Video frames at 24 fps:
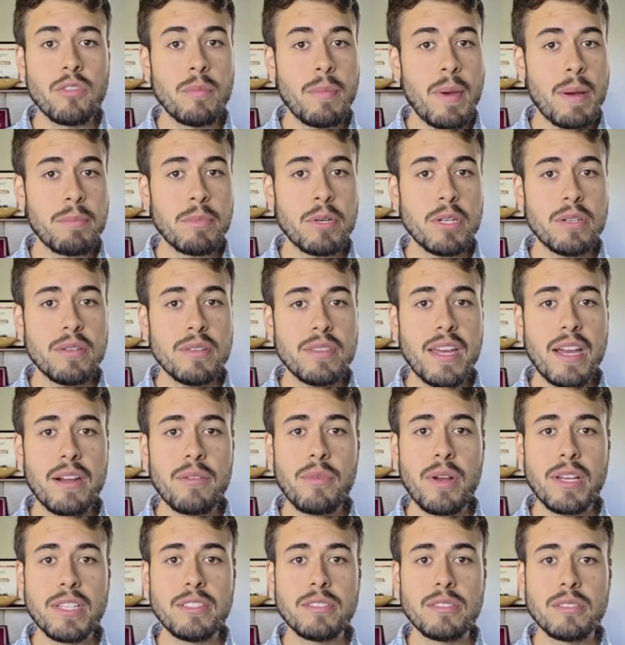Remember that
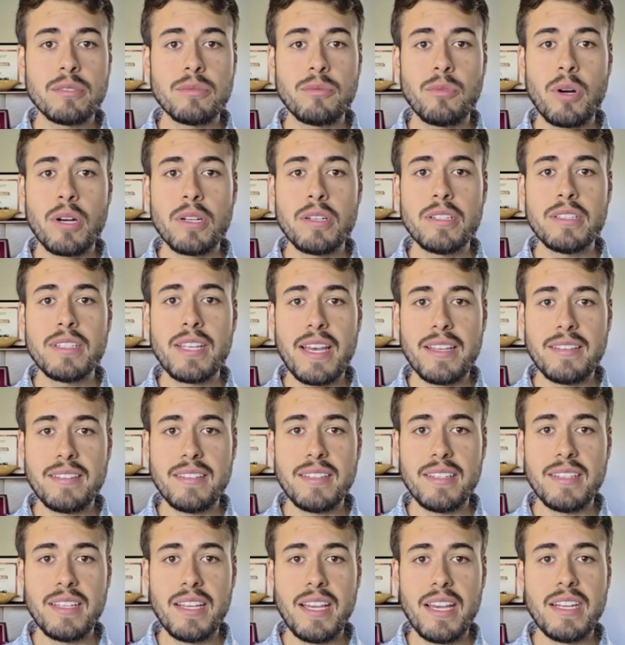regular water
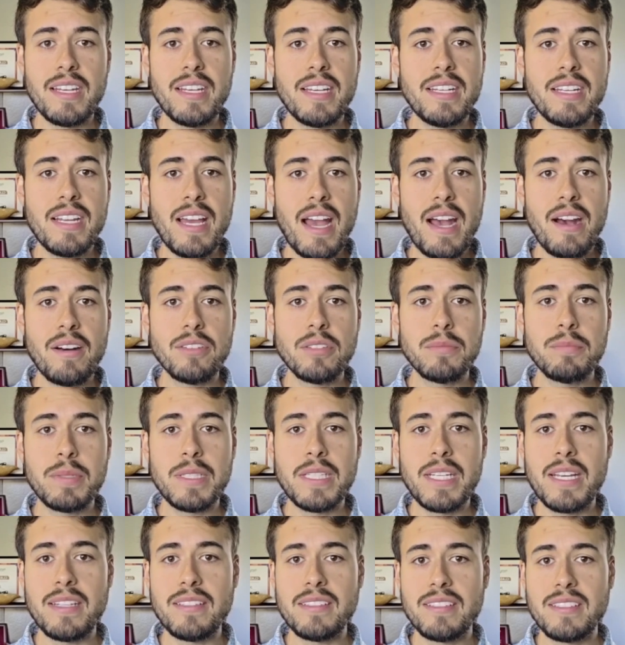testing and in-house
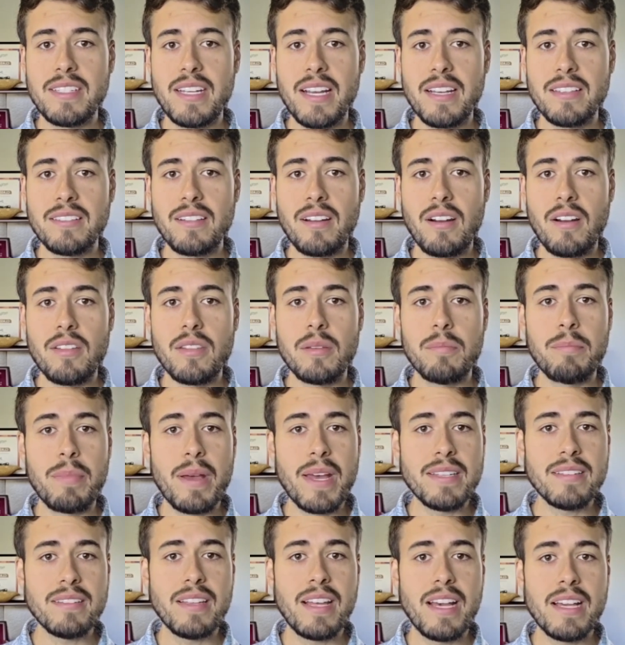pH checks are the
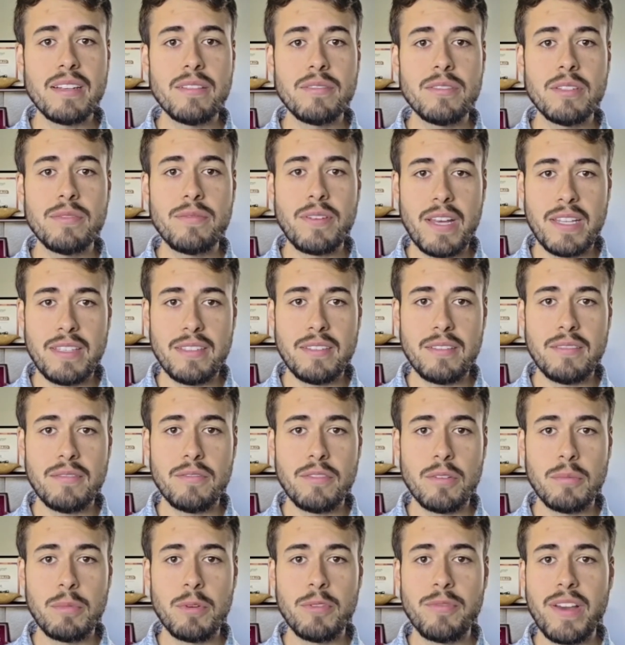best line of defense
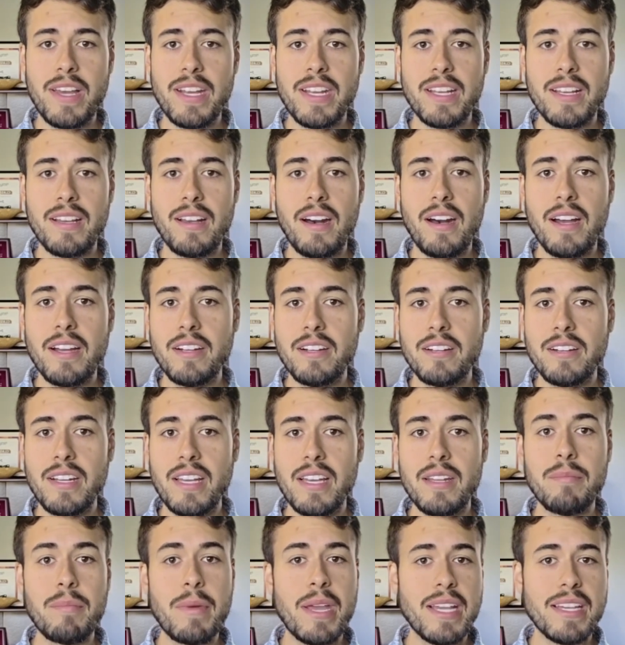for preventing iron
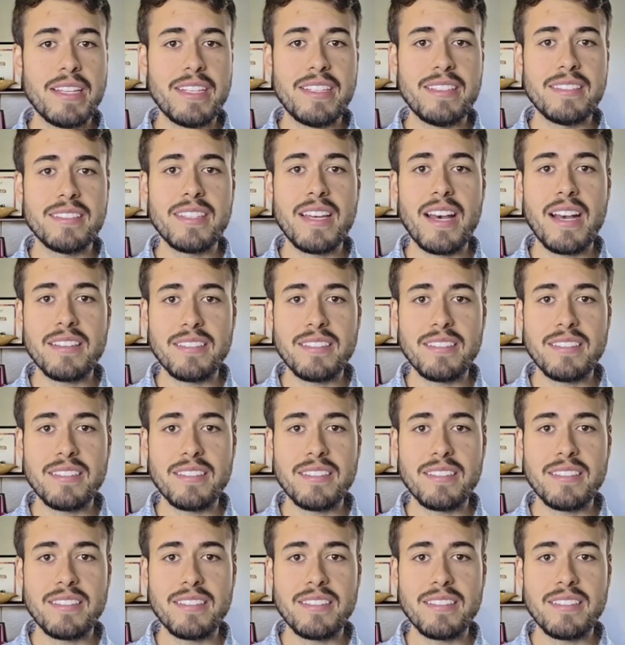and manganese